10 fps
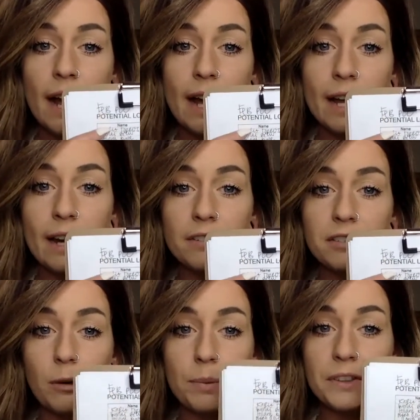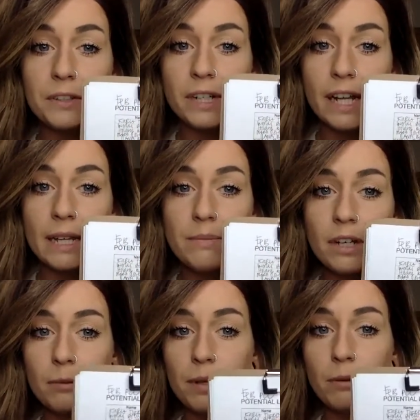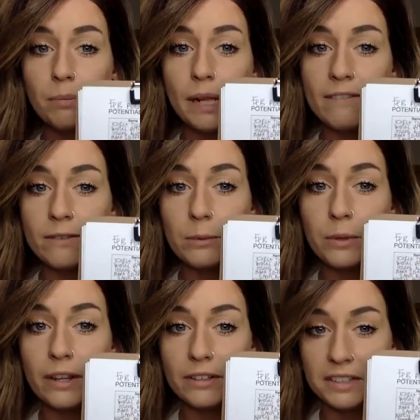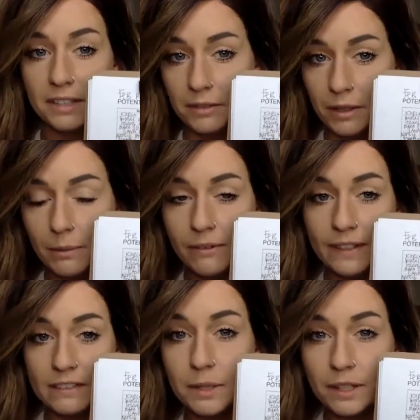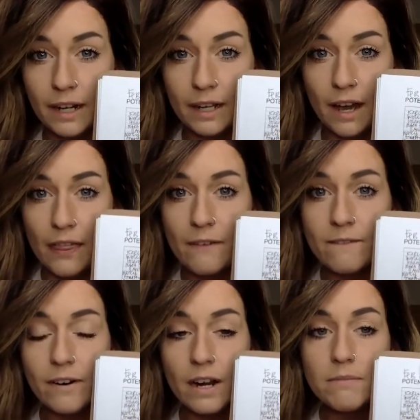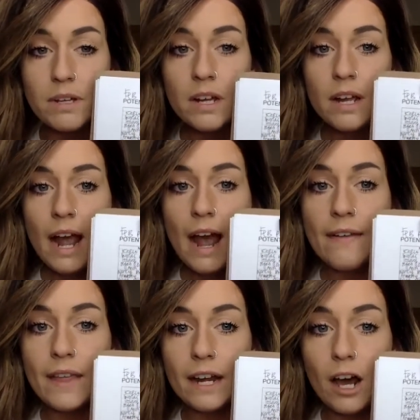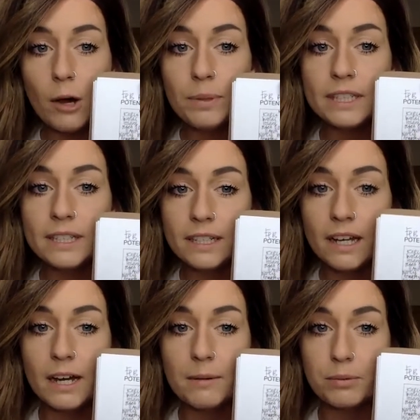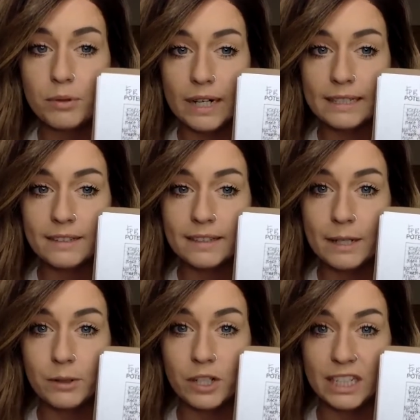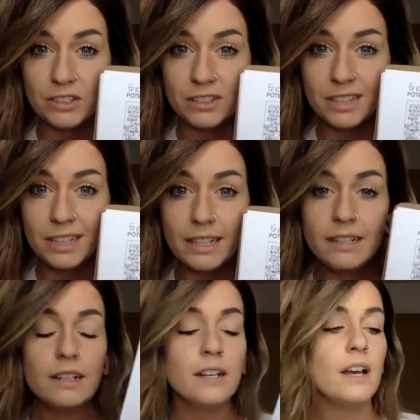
And so I'll put their name, I'll put what platform, whether it's Instagram or Facebook, that I got them from, and then I'll put the products that they were interested in.